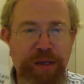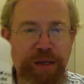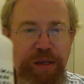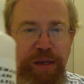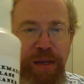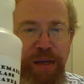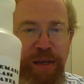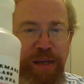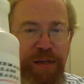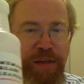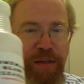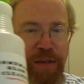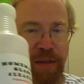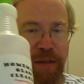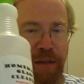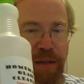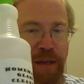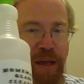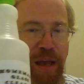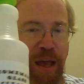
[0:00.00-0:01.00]
And
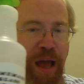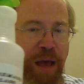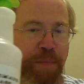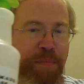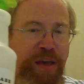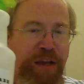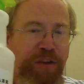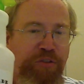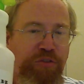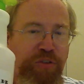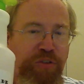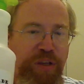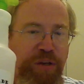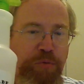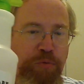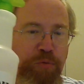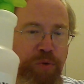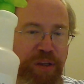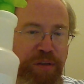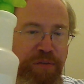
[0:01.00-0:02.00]
I'm actually
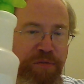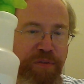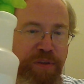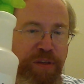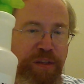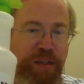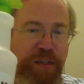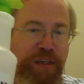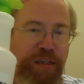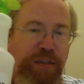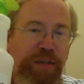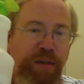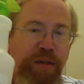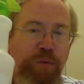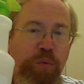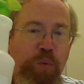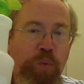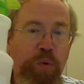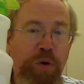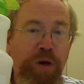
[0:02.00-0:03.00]
refilling
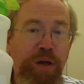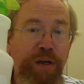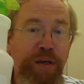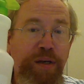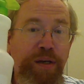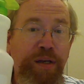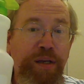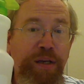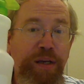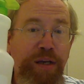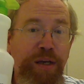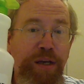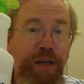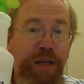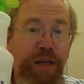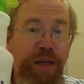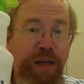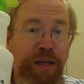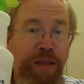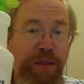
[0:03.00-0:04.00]
one
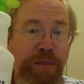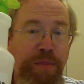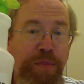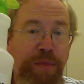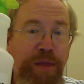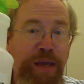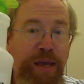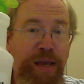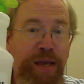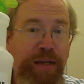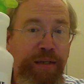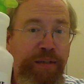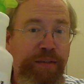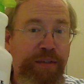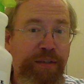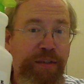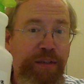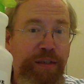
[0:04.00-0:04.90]
that